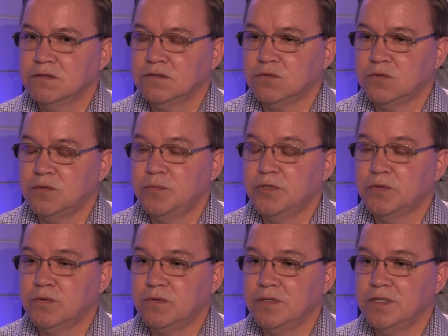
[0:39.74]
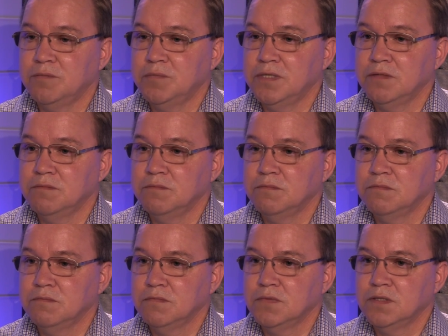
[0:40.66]
storm door had been
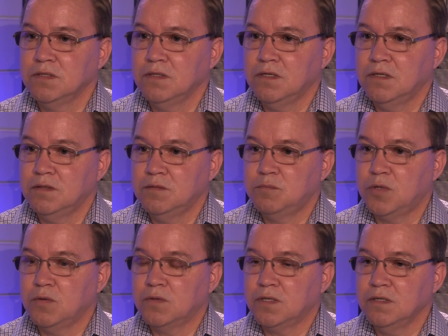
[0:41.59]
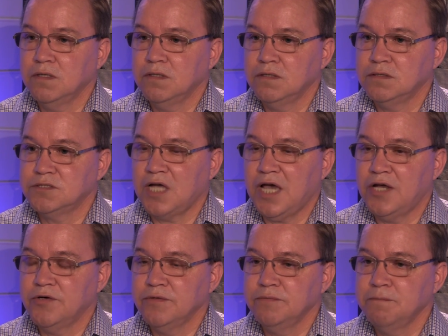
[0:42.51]
uh, broken and
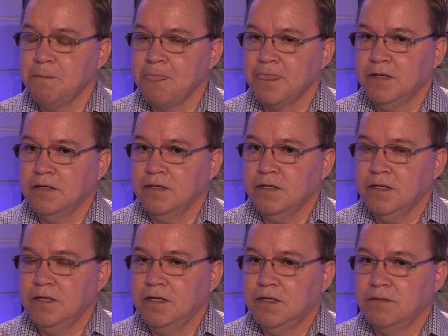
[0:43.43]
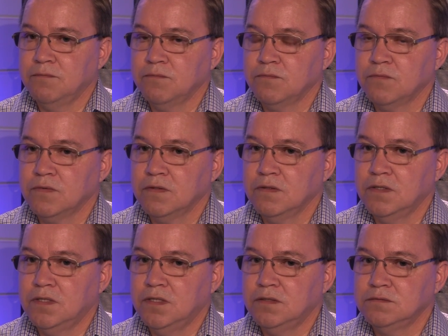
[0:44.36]
shattered, and
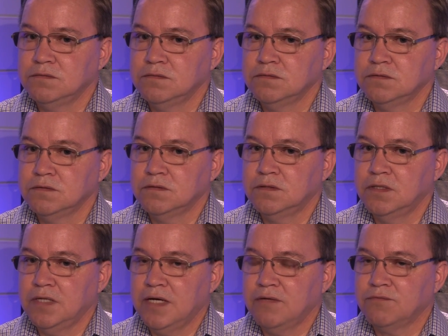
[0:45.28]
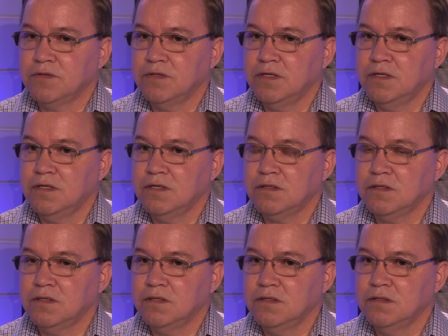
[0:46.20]
uh, then after that,
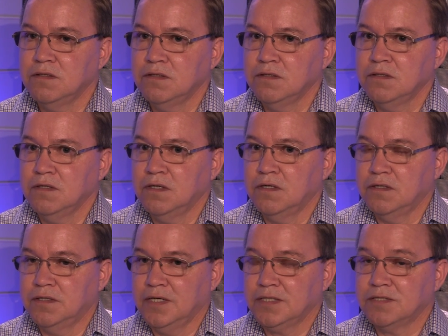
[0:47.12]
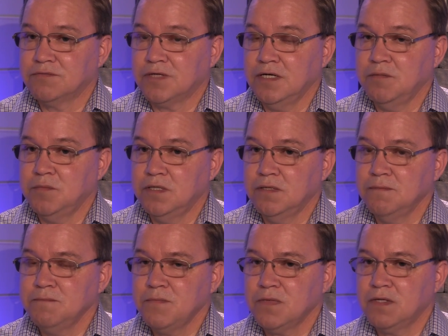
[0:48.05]
uh, a detective came
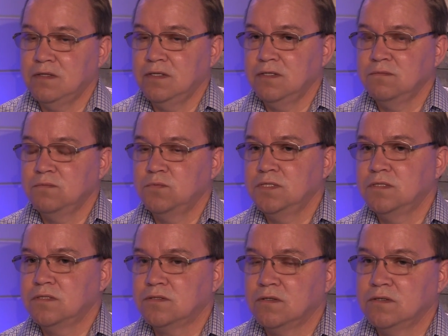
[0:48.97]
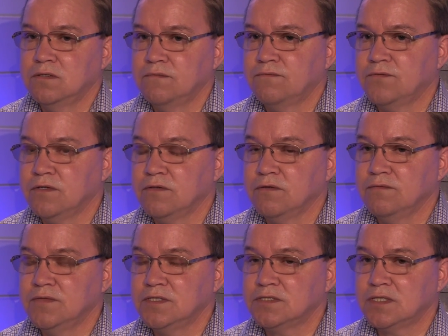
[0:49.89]
in and we started doing further
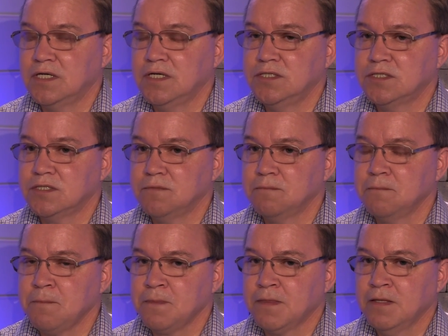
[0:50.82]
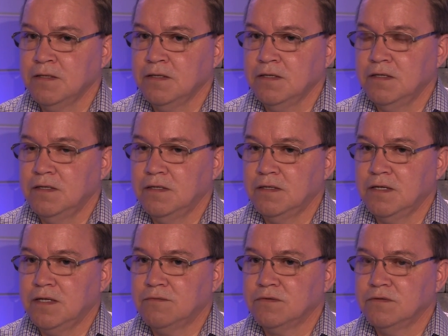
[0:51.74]
investigation.
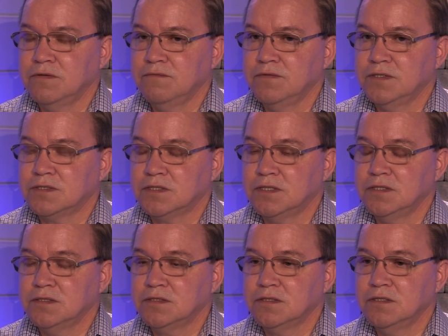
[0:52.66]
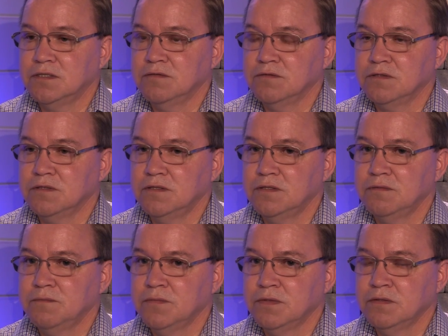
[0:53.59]
And after the investigation and
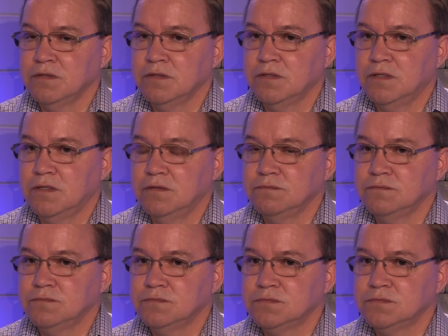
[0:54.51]
everything, um,